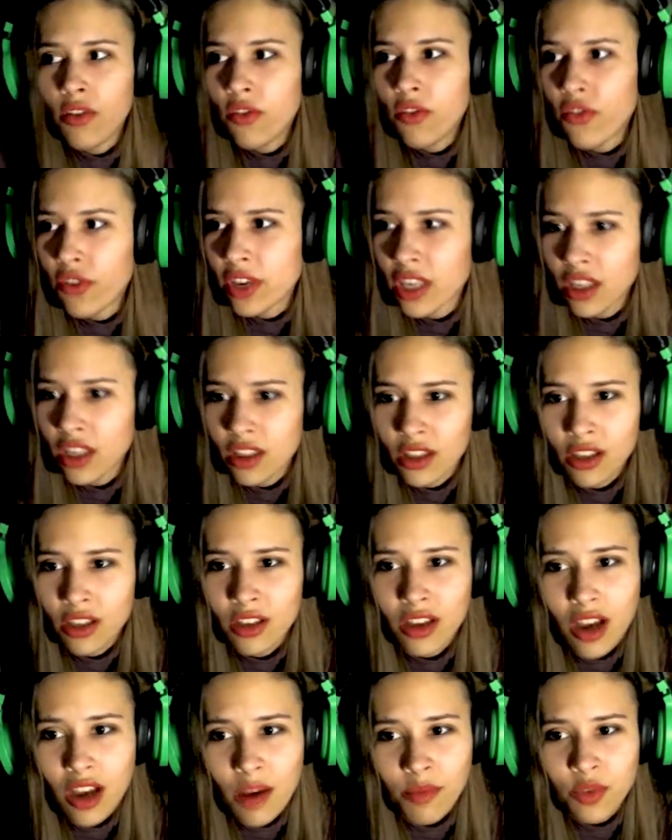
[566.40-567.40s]
Fucking.
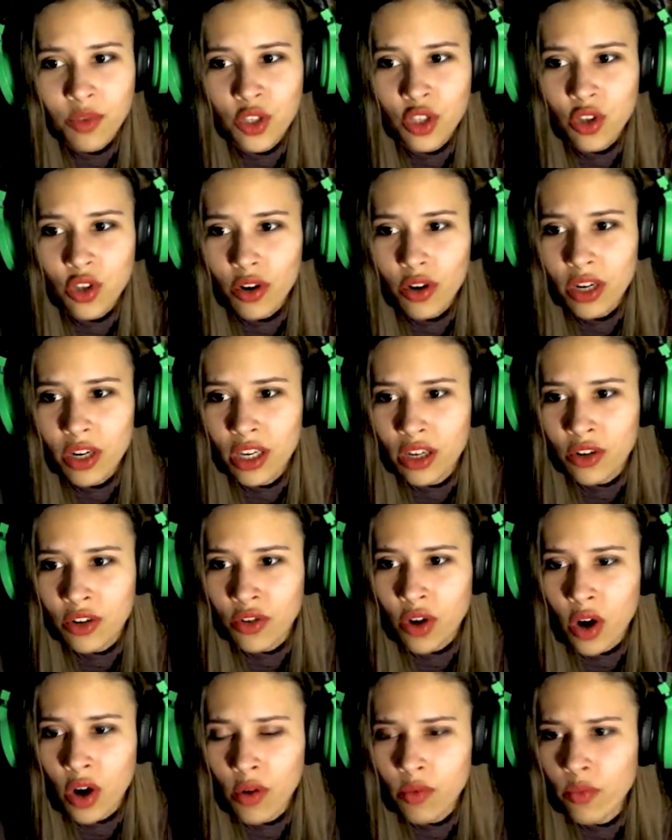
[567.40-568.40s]
I'm sorry,
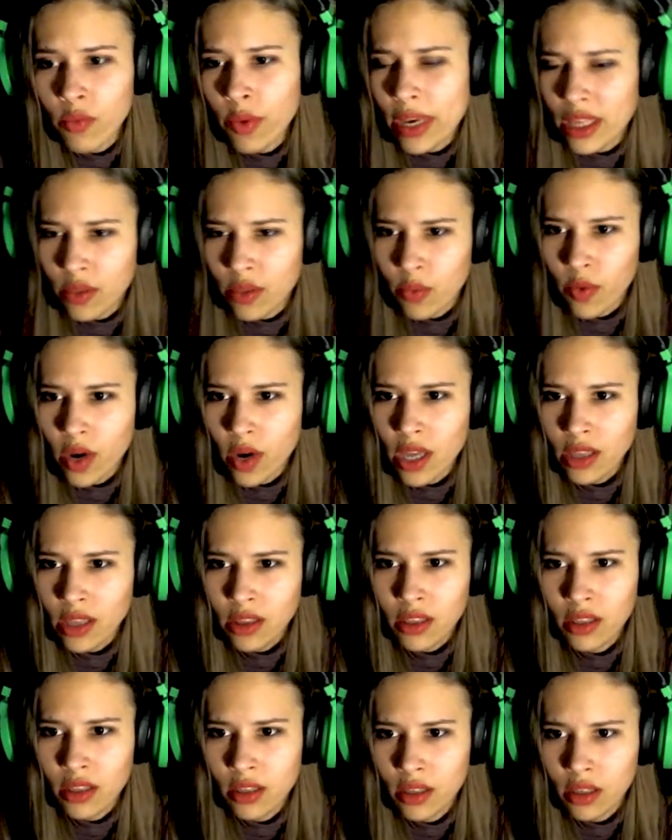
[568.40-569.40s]
Crow. Wait, what?
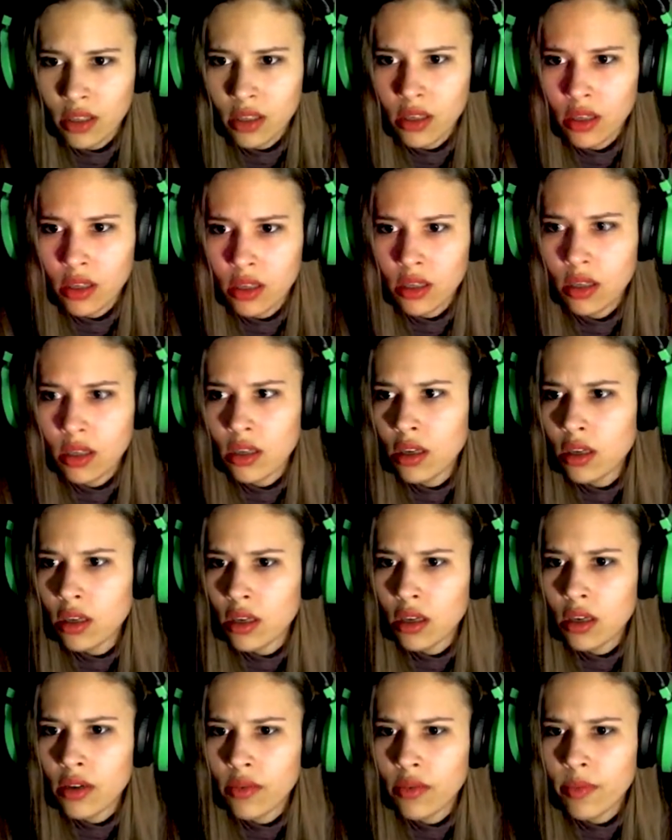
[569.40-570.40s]

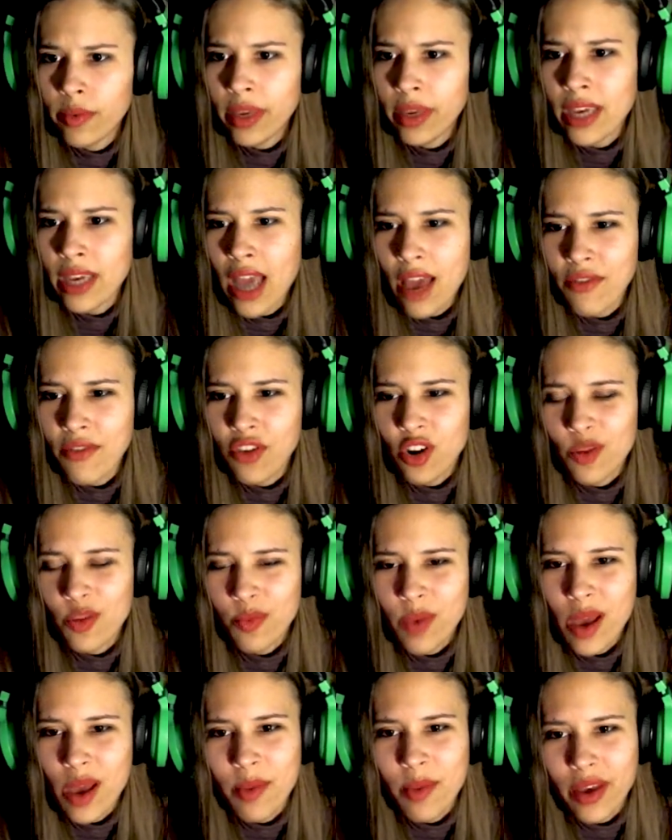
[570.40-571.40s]
We have your
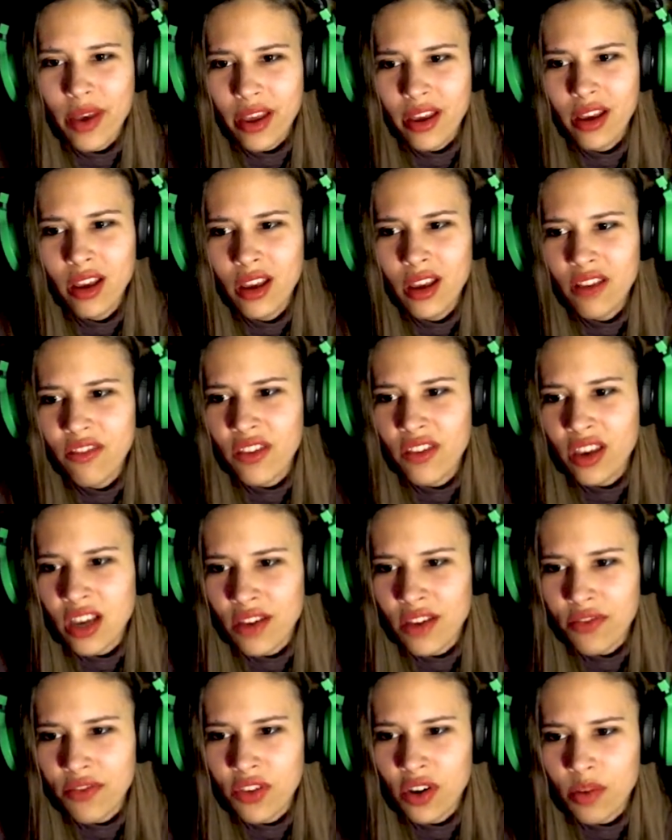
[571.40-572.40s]
baby. We
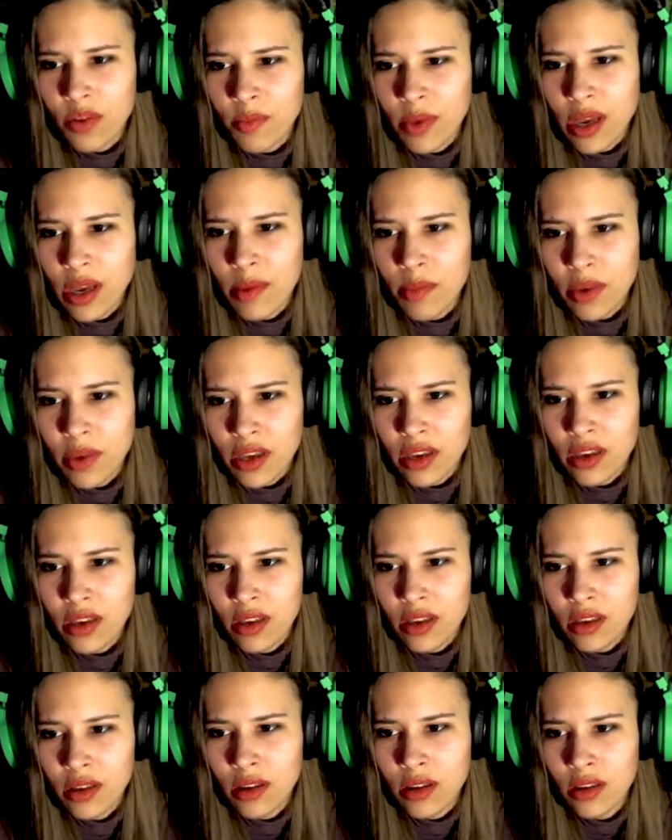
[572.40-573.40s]
have your baby.
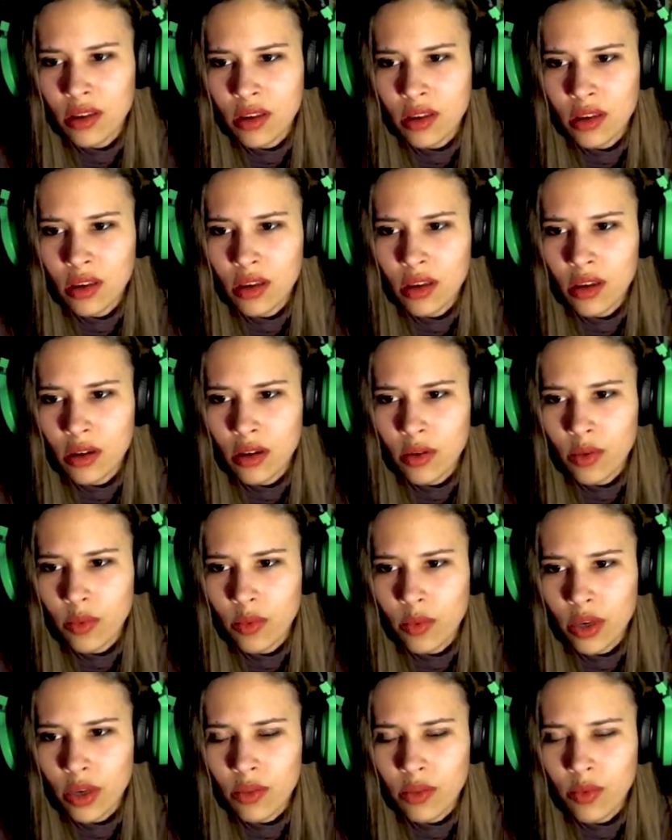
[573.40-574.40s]

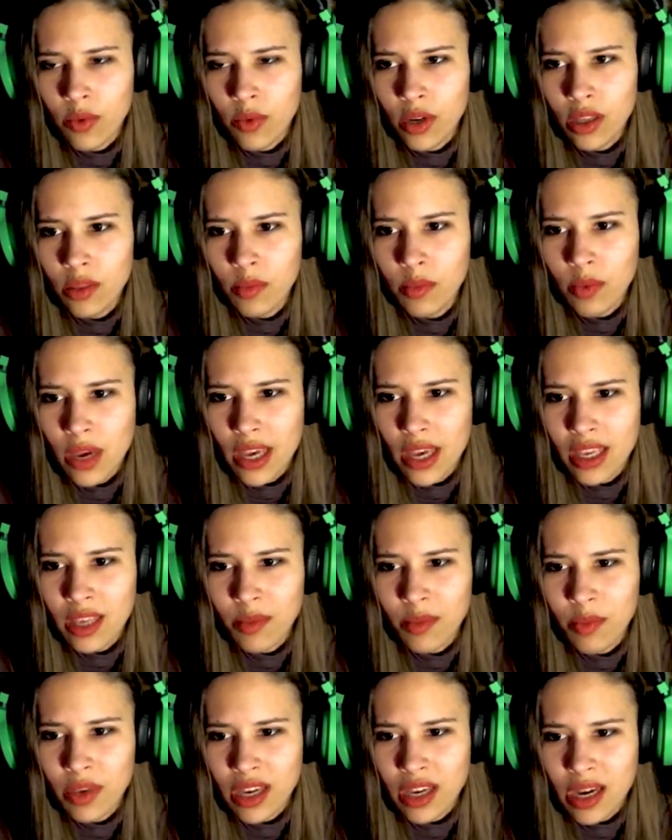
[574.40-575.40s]
Wait, what? I
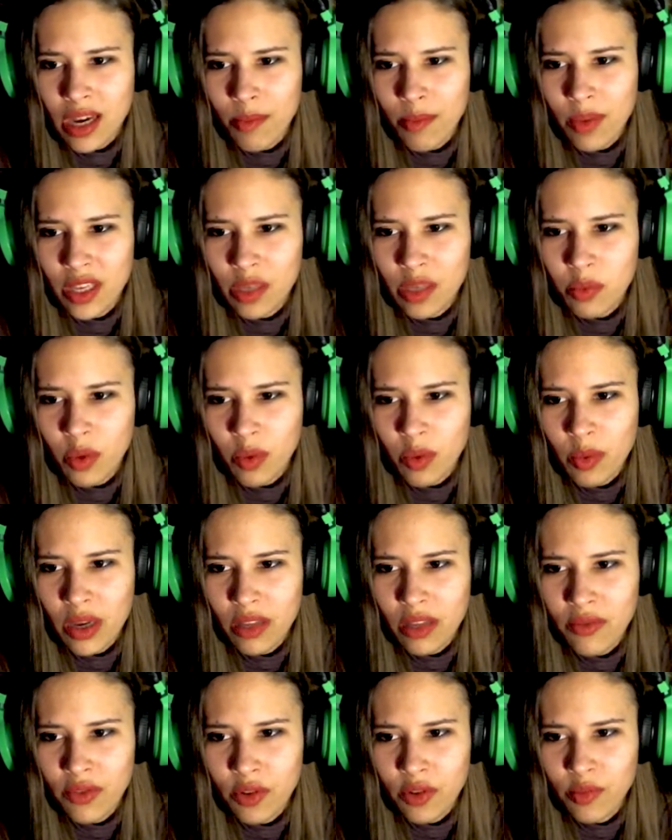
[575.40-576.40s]
can pick up baseball
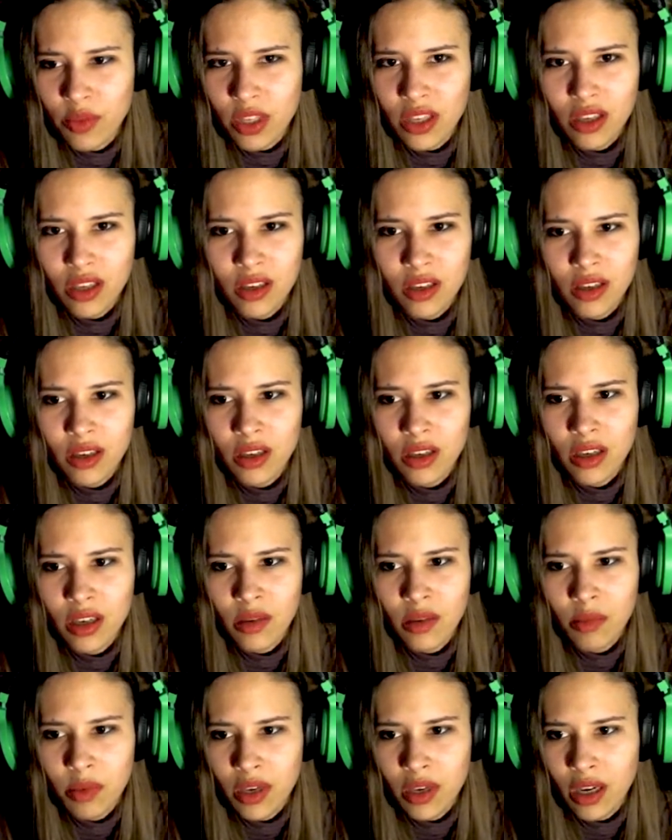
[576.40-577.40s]
bat from the
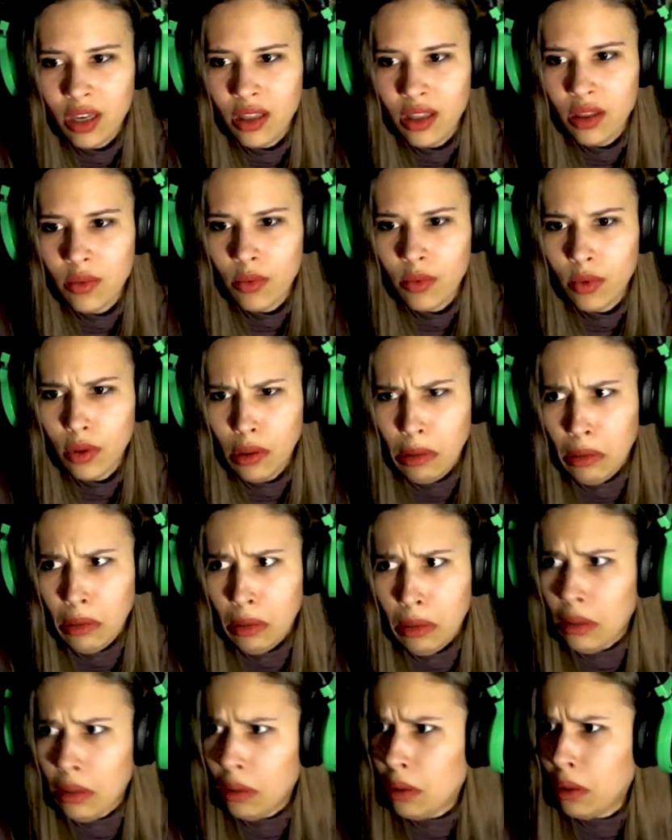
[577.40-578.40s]
behind the wall.
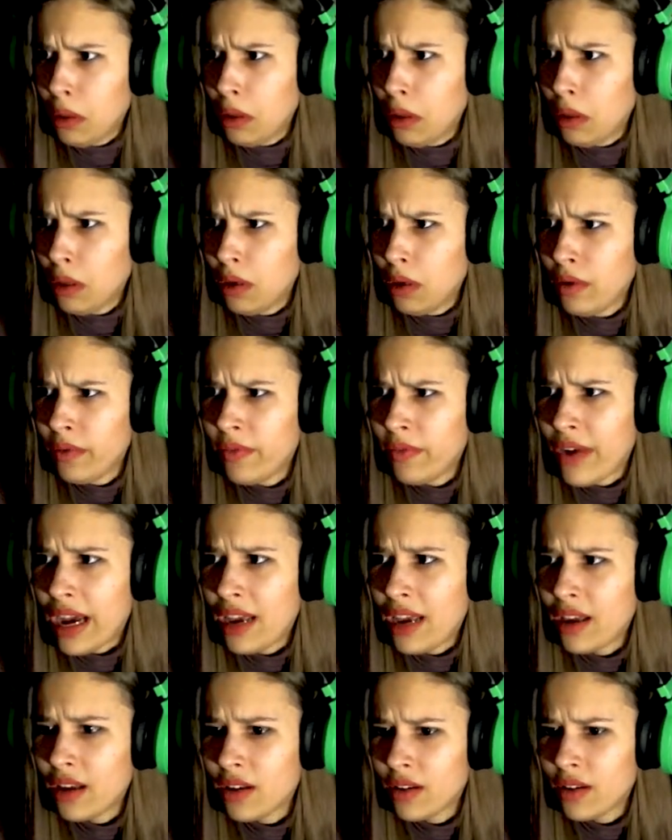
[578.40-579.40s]

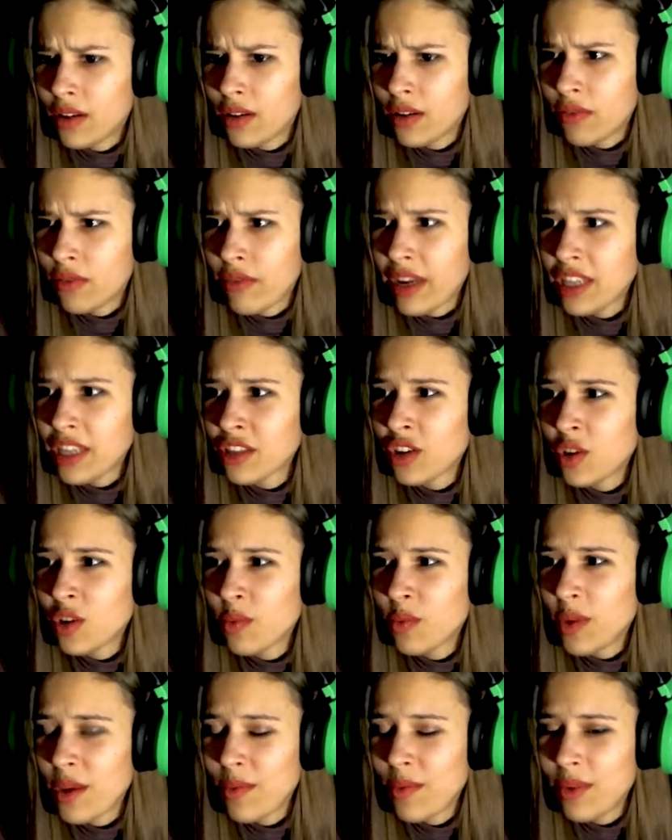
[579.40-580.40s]
Fi rescue
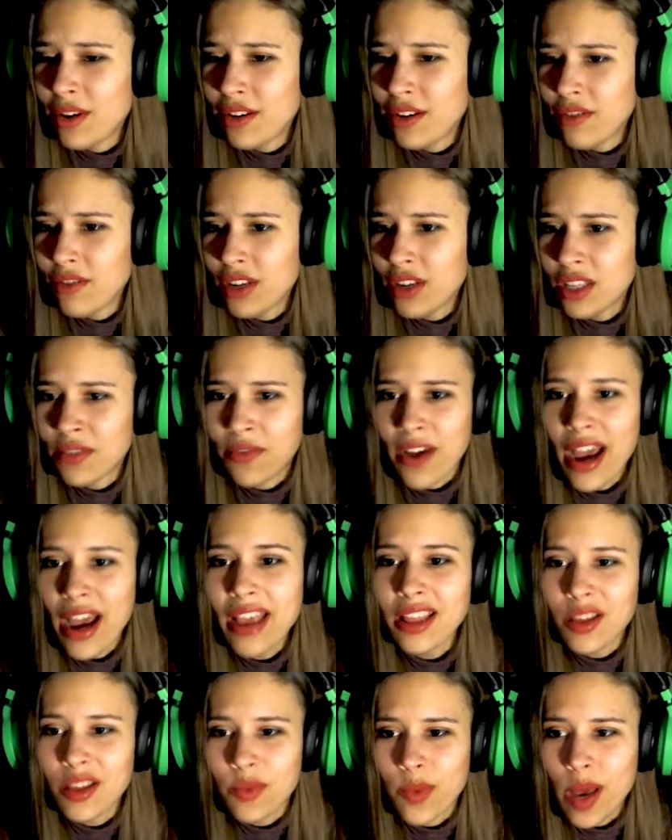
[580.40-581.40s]
Babylirious.
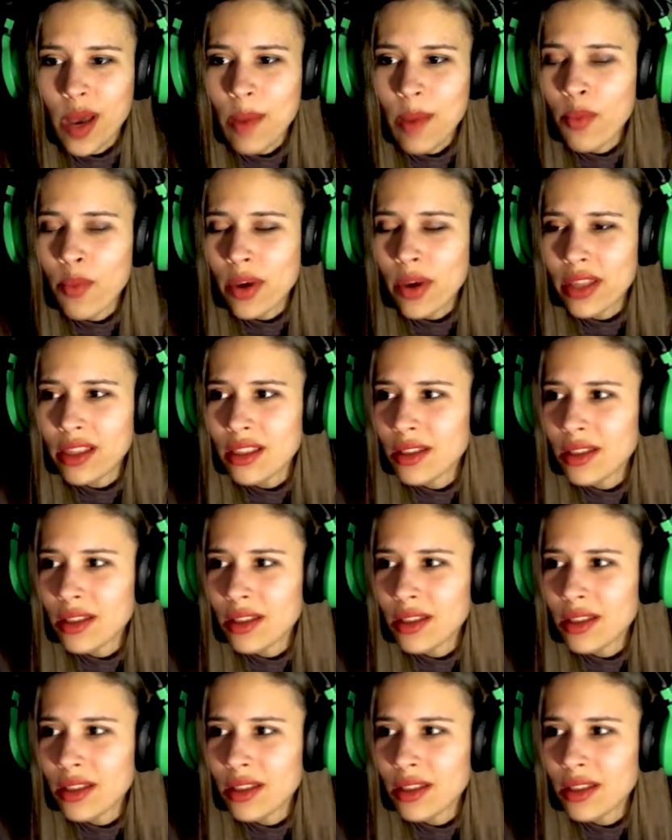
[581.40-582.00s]
Find the weapon.